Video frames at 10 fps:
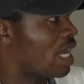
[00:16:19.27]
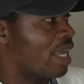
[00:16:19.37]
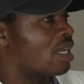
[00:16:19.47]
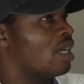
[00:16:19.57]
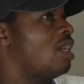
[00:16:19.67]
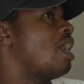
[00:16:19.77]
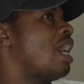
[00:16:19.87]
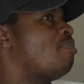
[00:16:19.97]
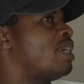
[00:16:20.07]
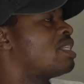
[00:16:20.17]
Like
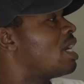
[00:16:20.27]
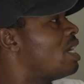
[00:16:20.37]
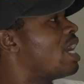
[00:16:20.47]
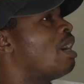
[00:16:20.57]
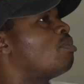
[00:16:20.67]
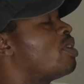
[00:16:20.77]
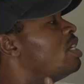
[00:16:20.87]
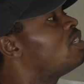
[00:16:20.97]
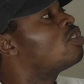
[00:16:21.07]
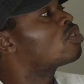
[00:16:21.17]
personally, I'm
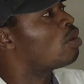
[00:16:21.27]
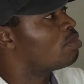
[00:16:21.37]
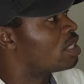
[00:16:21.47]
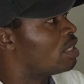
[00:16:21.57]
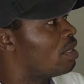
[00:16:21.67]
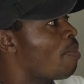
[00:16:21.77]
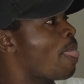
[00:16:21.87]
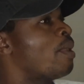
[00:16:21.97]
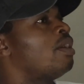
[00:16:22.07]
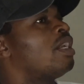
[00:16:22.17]
creating something
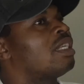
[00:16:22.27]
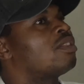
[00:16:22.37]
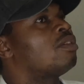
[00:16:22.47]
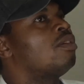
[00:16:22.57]
that